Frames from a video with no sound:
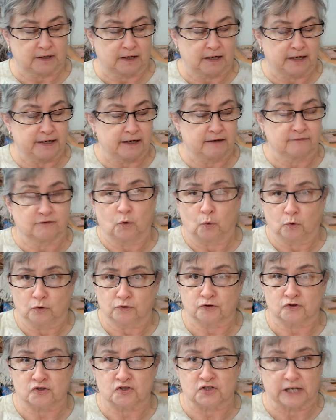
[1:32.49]
I have
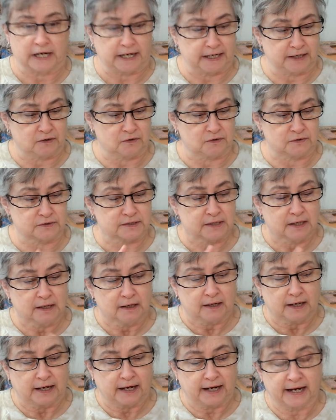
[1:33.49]
older styles
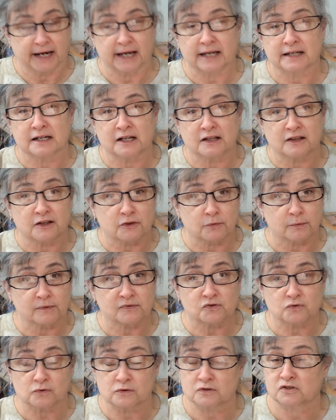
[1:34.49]
and the thrift
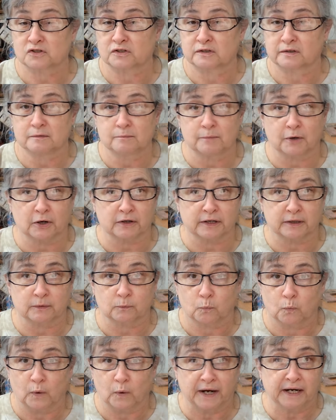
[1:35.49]
stores still mark it
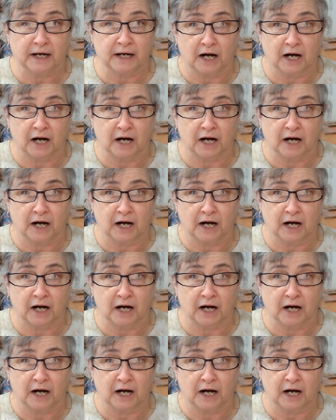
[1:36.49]
way